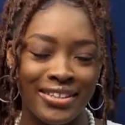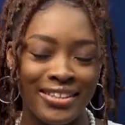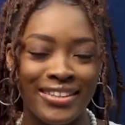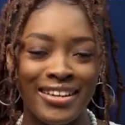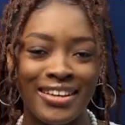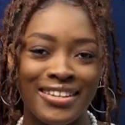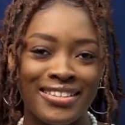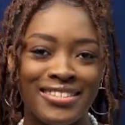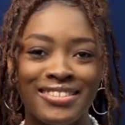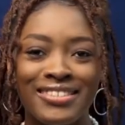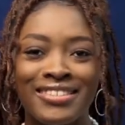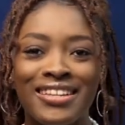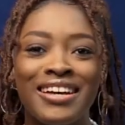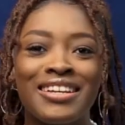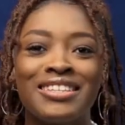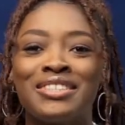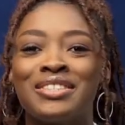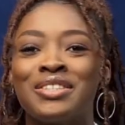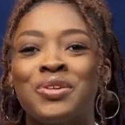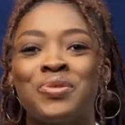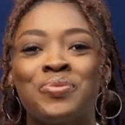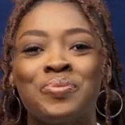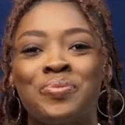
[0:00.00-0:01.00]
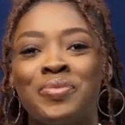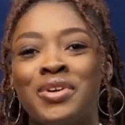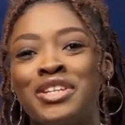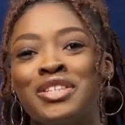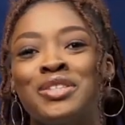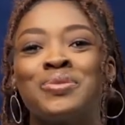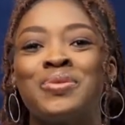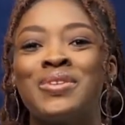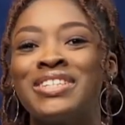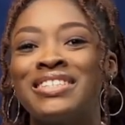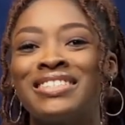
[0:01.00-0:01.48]
Yes, that's the
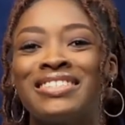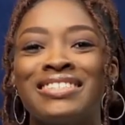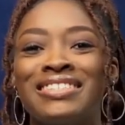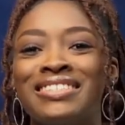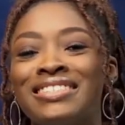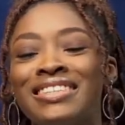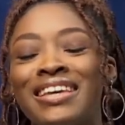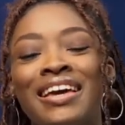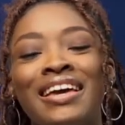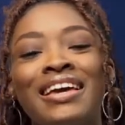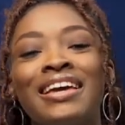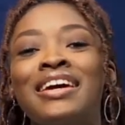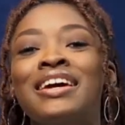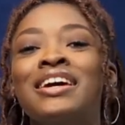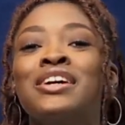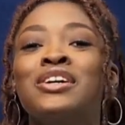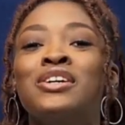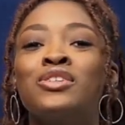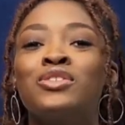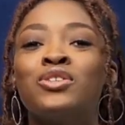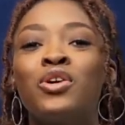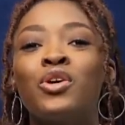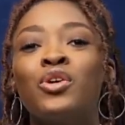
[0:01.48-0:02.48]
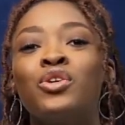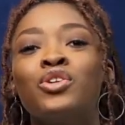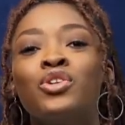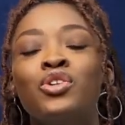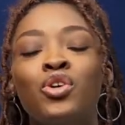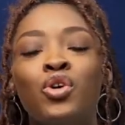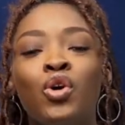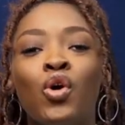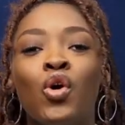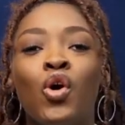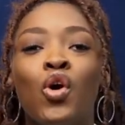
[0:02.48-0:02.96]
best way to say it. So,
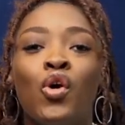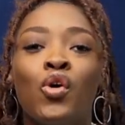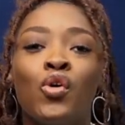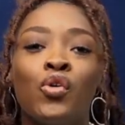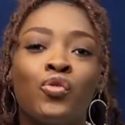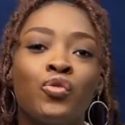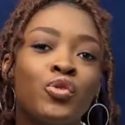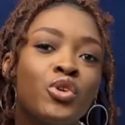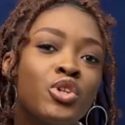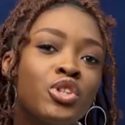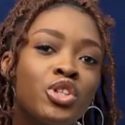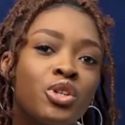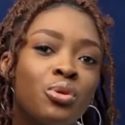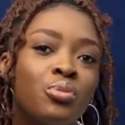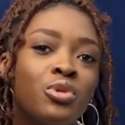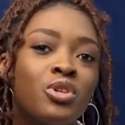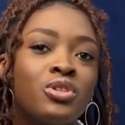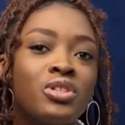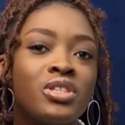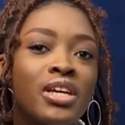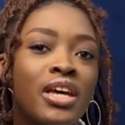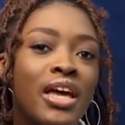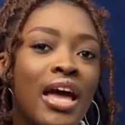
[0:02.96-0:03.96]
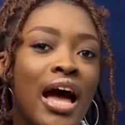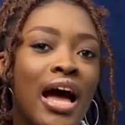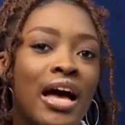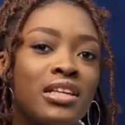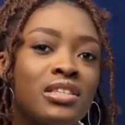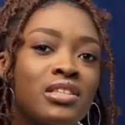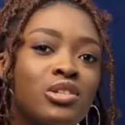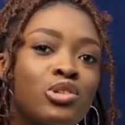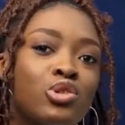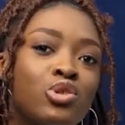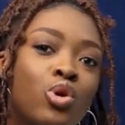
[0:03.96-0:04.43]
you know, Fuji music
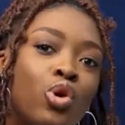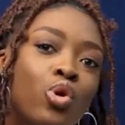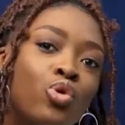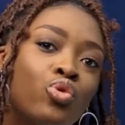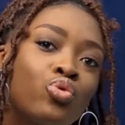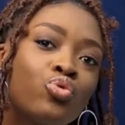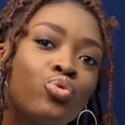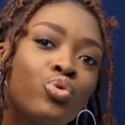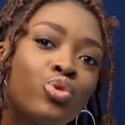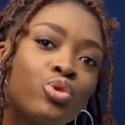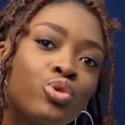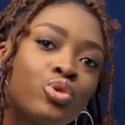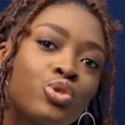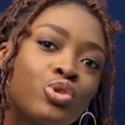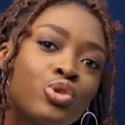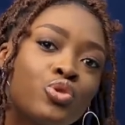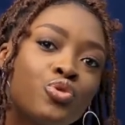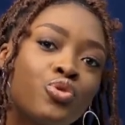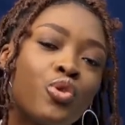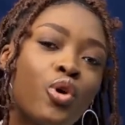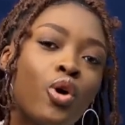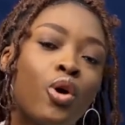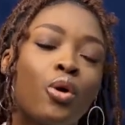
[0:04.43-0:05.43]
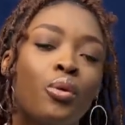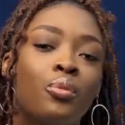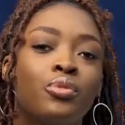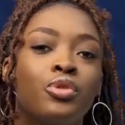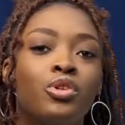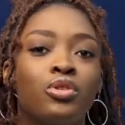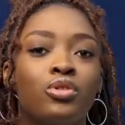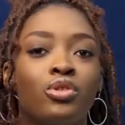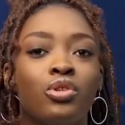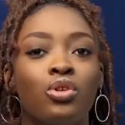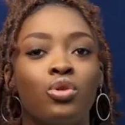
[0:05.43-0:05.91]
has its own roots
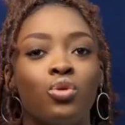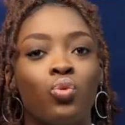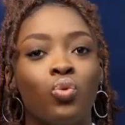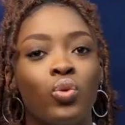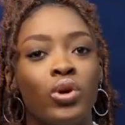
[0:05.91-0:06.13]
from, you know, the